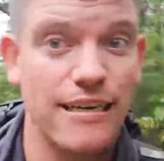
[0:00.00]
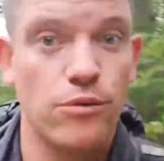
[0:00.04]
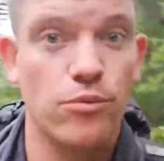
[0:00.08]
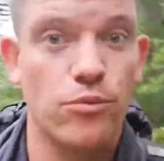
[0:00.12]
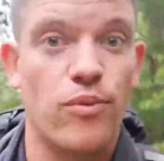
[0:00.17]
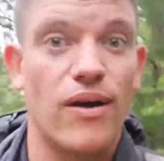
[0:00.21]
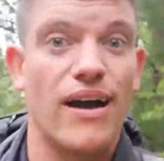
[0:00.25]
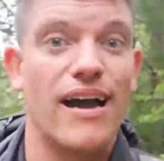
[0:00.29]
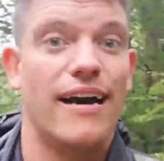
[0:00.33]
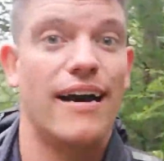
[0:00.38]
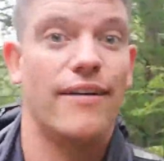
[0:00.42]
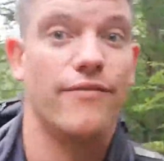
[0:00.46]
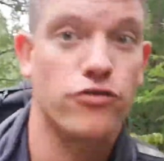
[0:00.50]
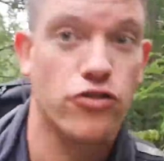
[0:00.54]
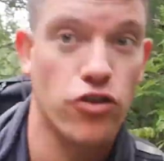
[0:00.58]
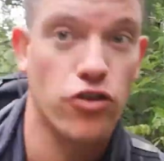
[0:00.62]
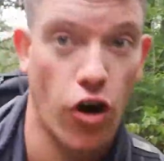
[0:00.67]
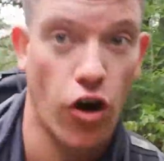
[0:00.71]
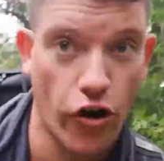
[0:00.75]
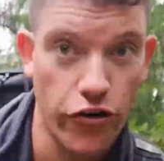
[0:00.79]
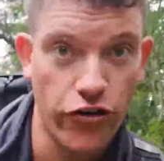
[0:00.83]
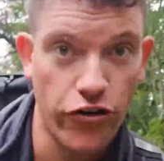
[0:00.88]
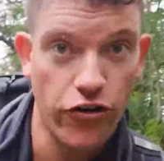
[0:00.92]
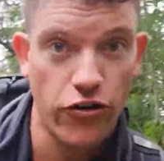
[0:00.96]
where I've
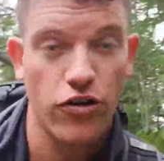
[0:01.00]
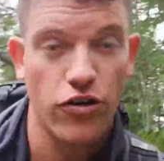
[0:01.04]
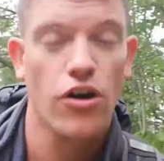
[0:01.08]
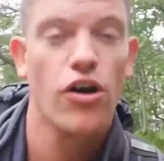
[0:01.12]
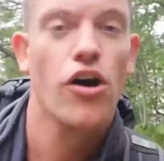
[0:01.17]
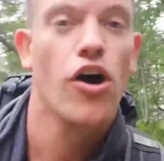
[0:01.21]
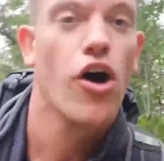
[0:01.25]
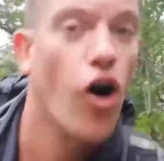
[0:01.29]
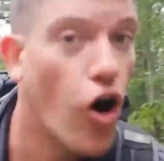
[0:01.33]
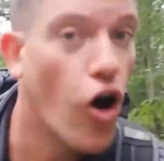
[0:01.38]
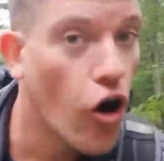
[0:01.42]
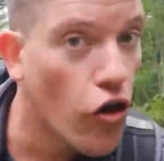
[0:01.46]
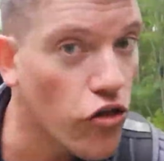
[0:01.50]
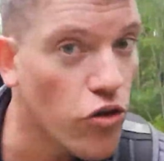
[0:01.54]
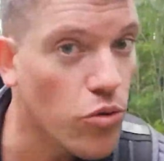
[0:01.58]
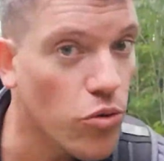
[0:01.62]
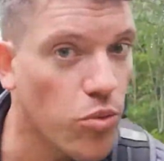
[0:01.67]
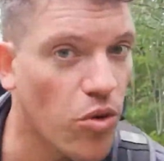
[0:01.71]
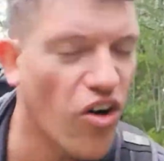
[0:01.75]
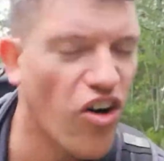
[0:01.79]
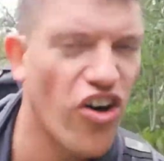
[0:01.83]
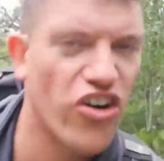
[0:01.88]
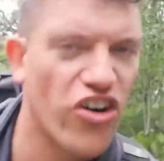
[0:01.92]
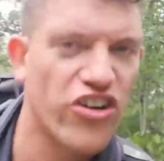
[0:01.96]
gone on the
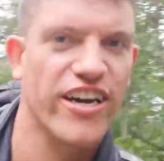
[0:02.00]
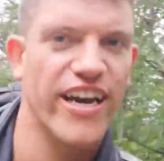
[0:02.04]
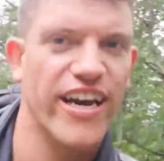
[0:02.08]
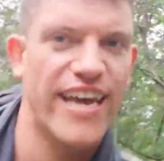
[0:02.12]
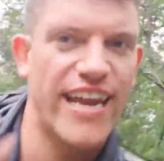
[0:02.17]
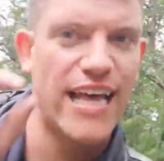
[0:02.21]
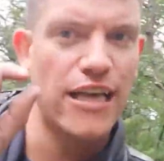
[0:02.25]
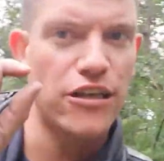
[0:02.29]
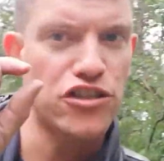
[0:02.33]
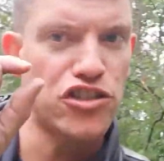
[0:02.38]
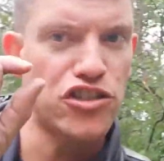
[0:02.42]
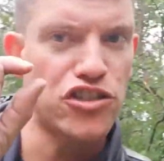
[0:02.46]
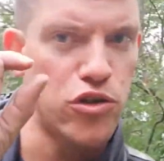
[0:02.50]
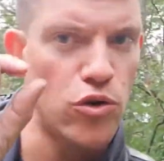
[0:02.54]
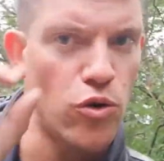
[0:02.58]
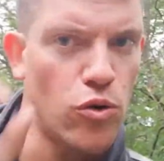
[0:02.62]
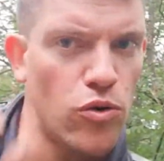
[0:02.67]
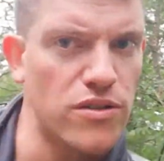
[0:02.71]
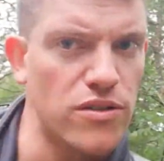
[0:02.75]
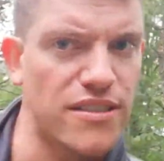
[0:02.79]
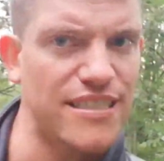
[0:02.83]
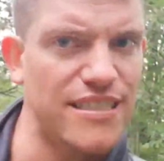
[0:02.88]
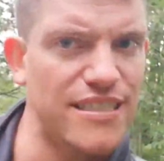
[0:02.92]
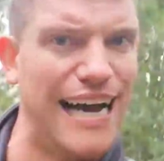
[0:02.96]
walk, and I'll slow
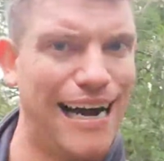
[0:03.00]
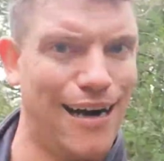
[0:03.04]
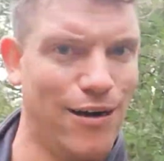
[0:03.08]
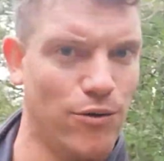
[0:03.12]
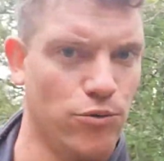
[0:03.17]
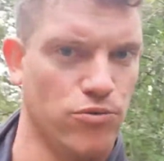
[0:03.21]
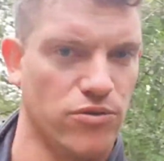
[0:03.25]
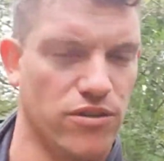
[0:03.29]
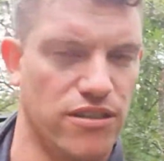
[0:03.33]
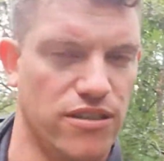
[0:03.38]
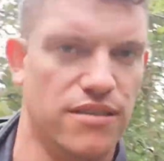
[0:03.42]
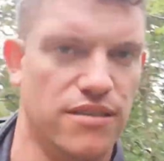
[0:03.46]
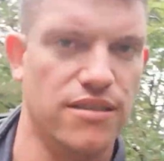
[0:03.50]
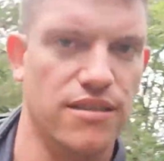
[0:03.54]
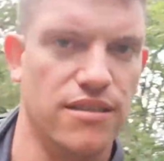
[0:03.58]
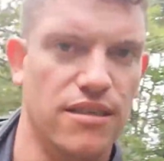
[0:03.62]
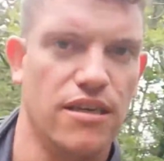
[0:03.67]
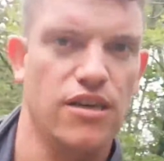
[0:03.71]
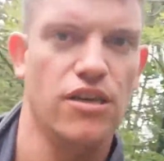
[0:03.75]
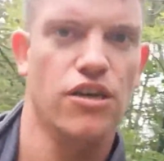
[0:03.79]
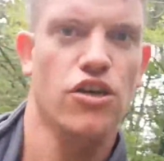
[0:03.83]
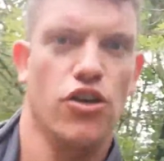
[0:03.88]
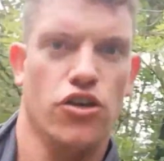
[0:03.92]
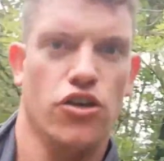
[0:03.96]
it down
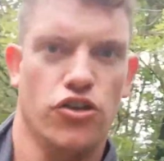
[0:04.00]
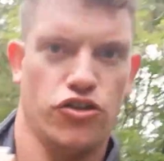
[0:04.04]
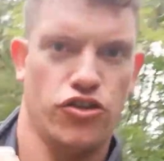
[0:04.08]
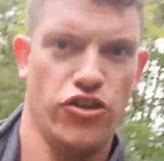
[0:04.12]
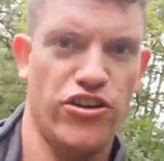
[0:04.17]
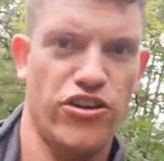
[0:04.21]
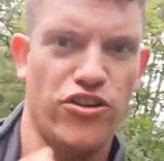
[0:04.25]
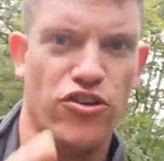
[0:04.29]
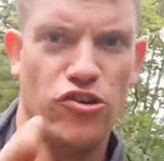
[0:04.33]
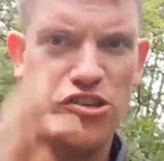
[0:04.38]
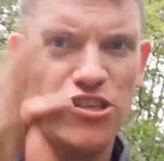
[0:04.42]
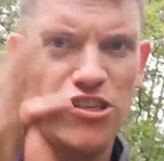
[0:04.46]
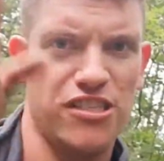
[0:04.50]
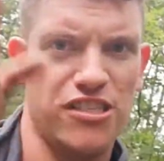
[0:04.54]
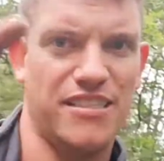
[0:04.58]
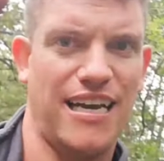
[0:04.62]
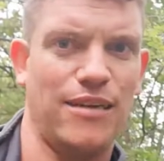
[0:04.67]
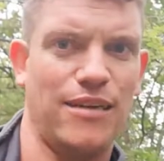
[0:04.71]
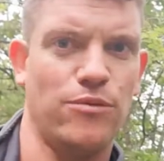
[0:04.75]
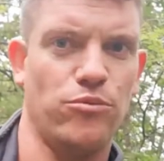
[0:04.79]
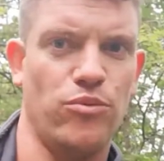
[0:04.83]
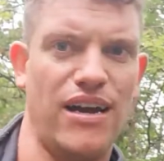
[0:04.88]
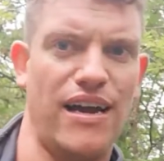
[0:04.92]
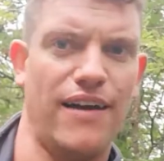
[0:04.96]
so you can
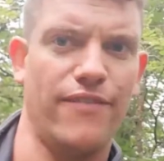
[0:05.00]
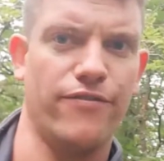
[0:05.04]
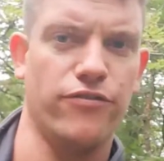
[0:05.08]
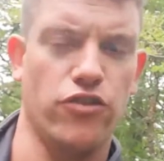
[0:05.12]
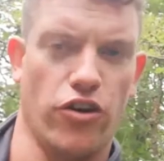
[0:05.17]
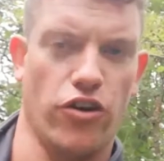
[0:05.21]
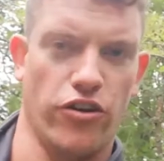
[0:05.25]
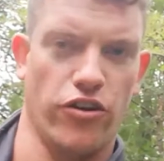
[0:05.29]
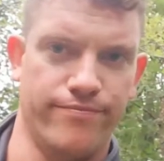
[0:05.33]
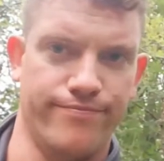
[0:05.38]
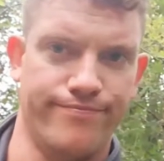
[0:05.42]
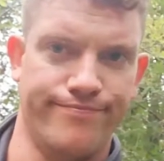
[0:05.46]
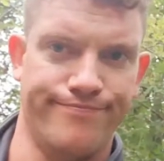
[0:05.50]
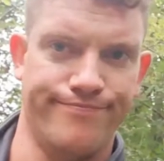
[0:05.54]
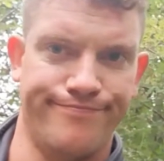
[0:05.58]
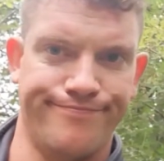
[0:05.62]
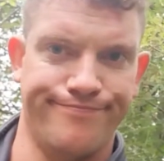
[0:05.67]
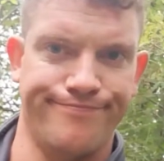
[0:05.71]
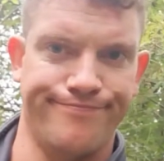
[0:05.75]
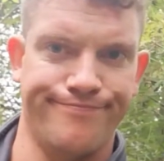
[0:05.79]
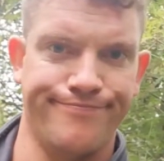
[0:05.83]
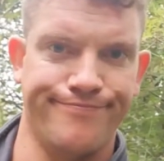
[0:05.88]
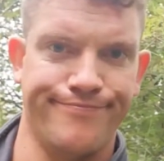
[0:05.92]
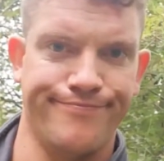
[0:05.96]
understand where I've gone.
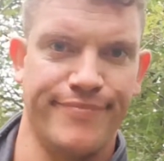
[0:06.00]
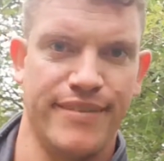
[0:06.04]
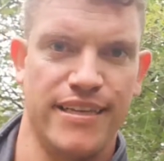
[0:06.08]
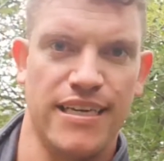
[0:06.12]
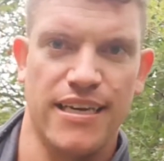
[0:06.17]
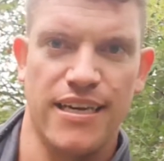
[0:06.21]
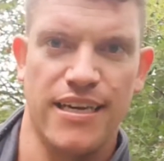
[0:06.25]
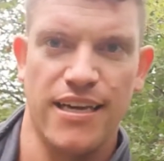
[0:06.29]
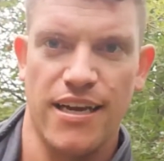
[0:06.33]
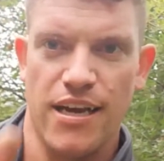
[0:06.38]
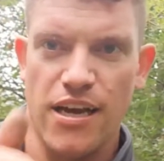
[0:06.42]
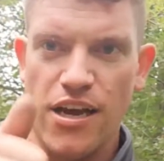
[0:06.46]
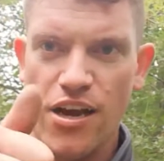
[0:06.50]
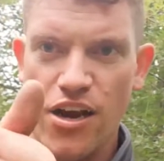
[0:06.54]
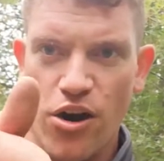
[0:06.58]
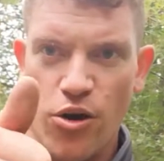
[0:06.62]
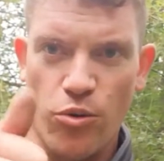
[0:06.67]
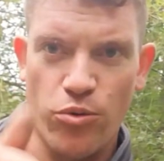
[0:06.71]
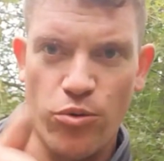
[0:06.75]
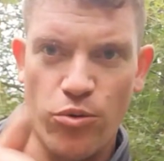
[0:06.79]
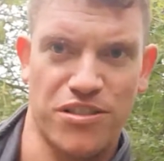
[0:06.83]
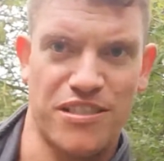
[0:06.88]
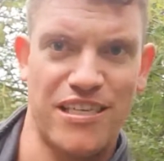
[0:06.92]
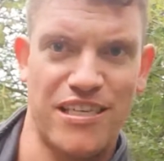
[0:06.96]

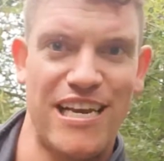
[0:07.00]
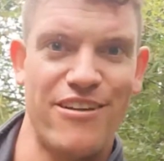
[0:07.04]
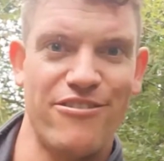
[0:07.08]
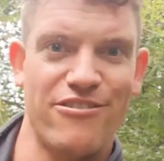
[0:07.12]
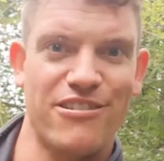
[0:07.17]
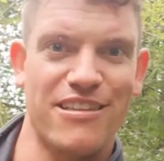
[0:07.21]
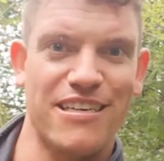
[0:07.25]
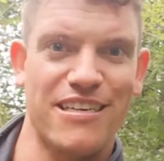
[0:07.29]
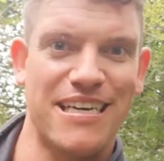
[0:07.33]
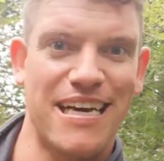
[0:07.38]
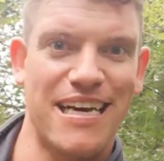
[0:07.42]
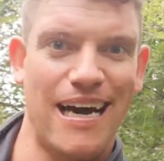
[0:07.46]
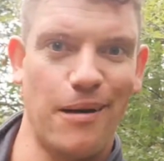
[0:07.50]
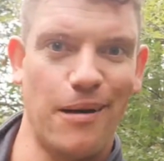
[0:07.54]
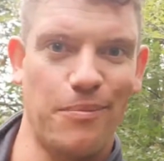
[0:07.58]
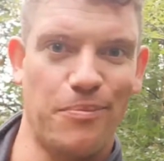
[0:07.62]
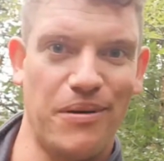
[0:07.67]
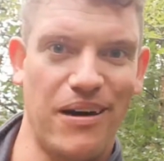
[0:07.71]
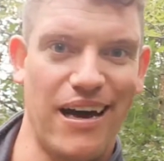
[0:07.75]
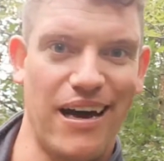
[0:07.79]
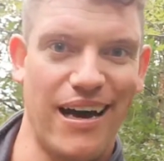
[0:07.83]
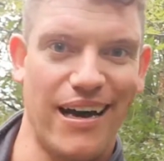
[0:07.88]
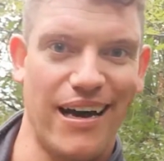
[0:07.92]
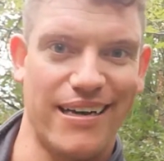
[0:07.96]
We'll see you at the car
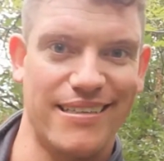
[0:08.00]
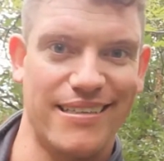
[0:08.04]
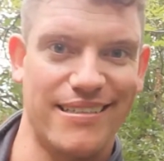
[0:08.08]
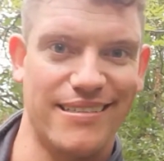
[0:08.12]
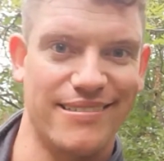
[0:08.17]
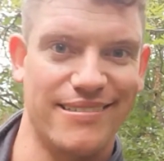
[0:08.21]
park.